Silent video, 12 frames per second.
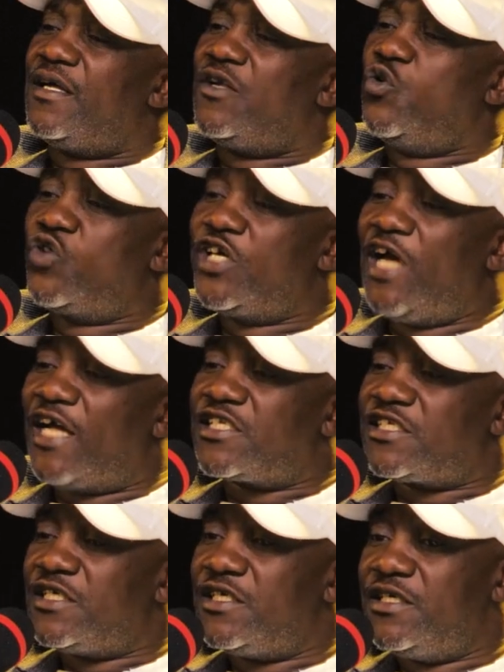looking at
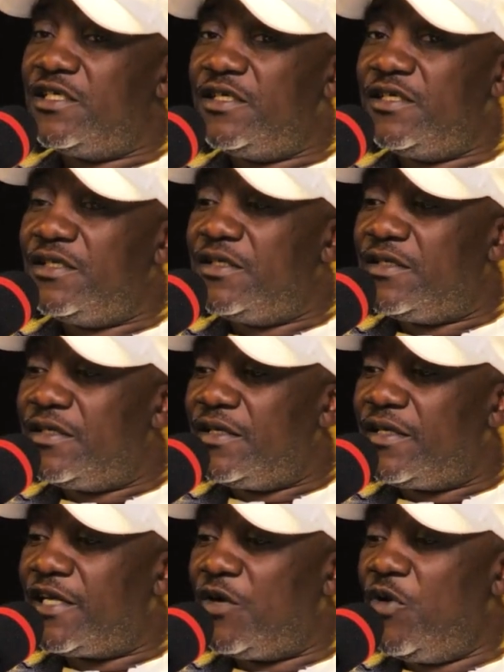the
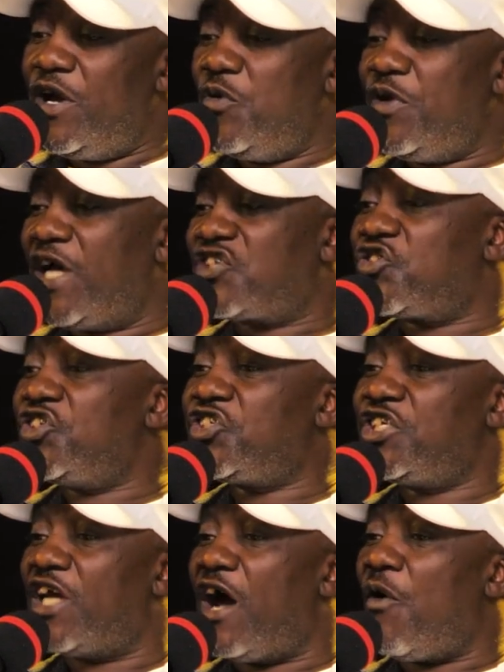way we are
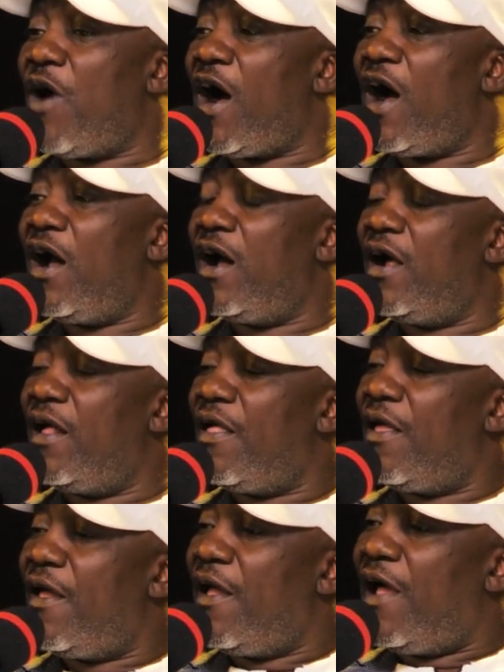treating our
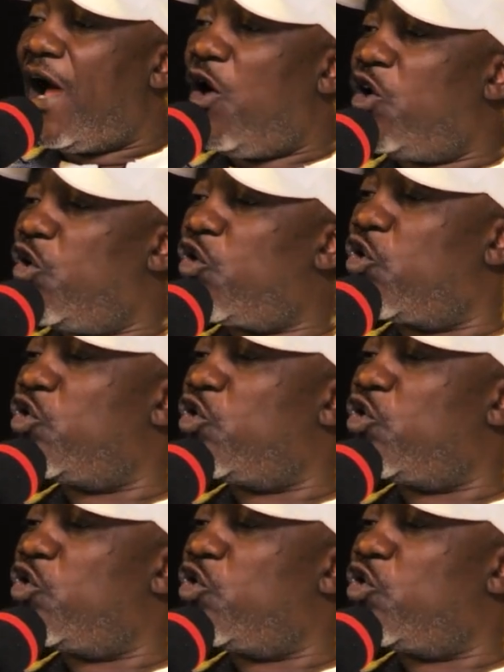local